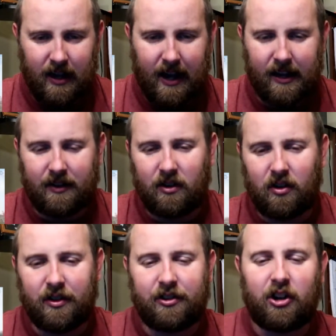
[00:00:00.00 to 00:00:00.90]
And
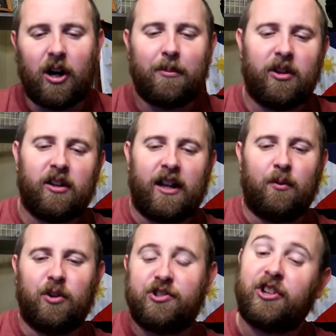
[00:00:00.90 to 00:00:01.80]
all the drama
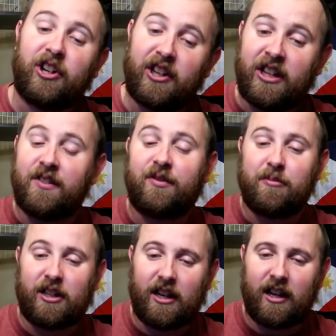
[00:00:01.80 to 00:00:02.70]
and what you're gonna get from
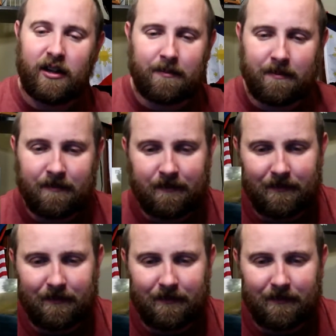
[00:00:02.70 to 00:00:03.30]
the game.